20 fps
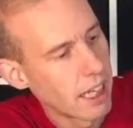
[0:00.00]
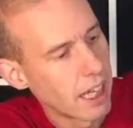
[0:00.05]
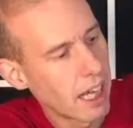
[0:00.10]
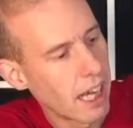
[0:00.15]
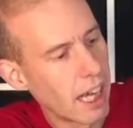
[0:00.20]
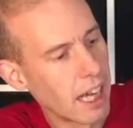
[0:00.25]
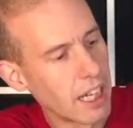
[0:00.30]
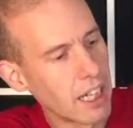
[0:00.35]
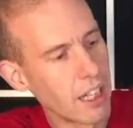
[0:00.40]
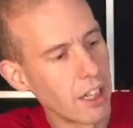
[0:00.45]

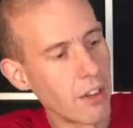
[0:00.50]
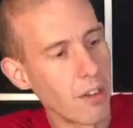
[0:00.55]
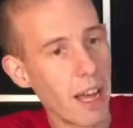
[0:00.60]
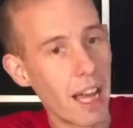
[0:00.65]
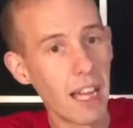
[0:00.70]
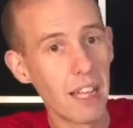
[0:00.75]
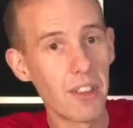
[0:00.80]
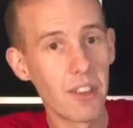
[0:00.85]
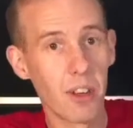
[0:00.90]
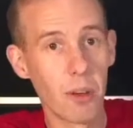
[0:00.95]
and you
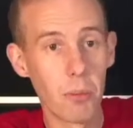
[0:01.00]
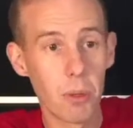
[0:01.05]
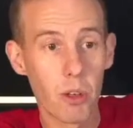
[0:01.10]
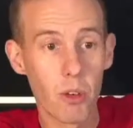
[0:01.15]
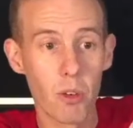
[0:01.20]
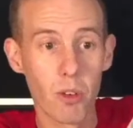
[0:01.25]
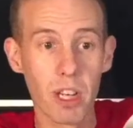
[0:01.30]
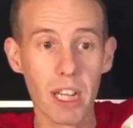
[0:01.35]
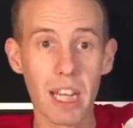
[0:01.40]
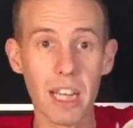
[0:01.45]
end up
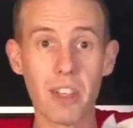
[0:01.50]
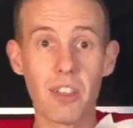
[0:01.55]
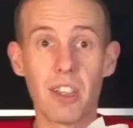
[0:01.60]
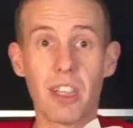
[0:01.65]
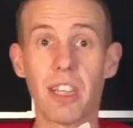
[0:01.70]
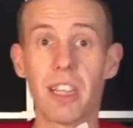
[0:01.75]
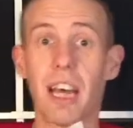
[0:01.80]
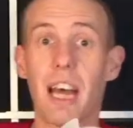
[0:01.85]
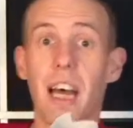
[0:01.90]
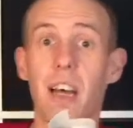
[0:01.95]
creating
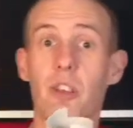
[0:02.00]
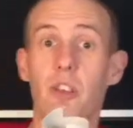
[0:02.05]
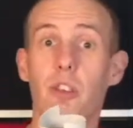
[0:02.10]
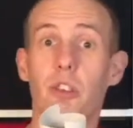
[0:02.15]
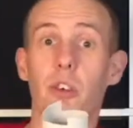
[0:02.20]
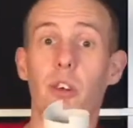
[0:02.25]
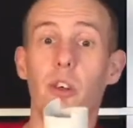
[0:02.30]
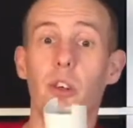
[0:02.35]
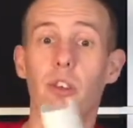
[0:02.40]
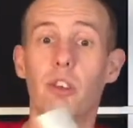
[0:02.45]
that
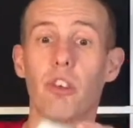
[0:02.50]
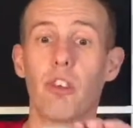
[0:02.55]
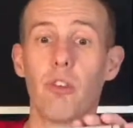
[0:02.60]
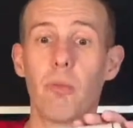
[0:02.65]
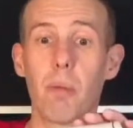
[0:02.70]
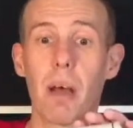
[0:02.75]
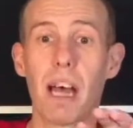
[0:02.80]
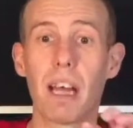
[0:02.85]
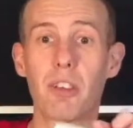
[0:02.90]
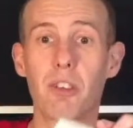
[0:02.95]
sawtooth
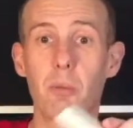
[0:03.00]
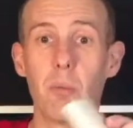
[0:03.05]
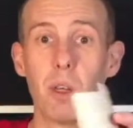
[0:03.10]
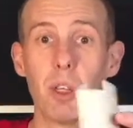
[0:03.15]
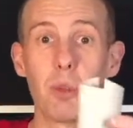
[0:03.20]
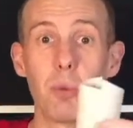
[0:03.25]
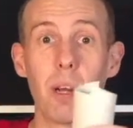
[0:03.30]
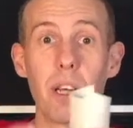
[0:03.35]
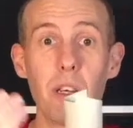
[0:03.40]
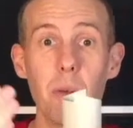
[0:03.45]
pattern,
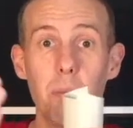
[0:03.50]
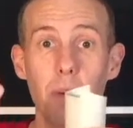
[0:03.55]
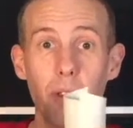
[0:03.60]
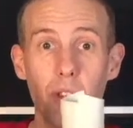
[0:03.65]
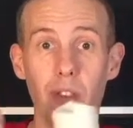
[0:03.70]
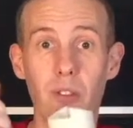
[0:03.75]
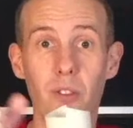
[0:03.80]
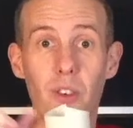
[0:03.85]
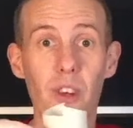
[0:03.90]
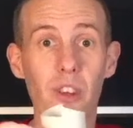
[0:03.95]
which when you put
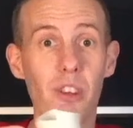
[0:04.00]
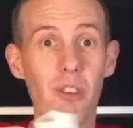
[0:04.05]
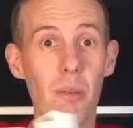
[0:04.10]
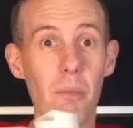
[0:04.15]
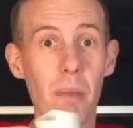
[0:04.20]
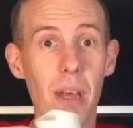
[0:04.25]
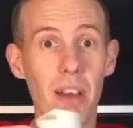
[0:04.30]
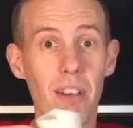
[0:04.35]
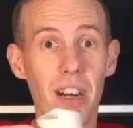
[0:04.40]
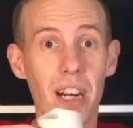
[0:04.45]
in front of a
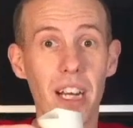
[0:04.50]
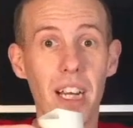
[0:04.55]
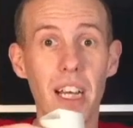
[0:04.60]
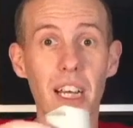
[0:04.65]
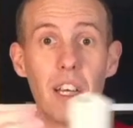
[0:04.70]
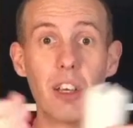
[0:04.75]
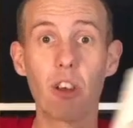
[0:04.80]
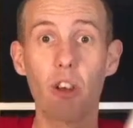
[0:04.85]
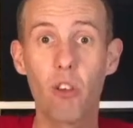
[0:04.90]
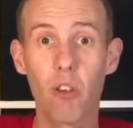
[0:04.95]
mirror
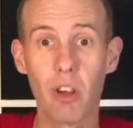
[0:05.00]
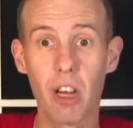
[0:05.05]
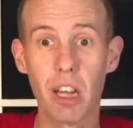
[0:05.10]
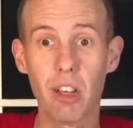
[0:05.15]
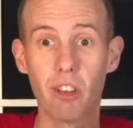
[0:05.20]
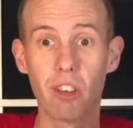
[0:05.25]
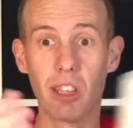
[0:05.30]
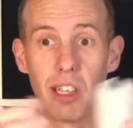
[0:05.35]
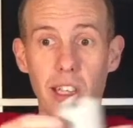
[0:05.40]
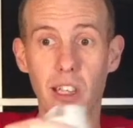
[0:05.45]
creates
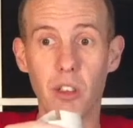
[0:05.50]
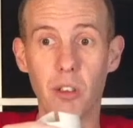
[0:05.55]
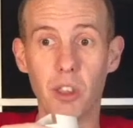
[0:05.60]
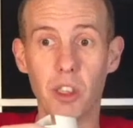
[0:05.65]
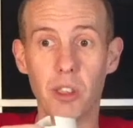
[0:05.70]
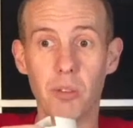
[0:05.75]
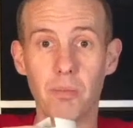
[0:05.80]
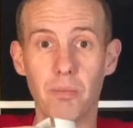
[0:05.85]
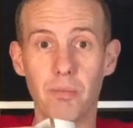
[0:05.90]
the illusion.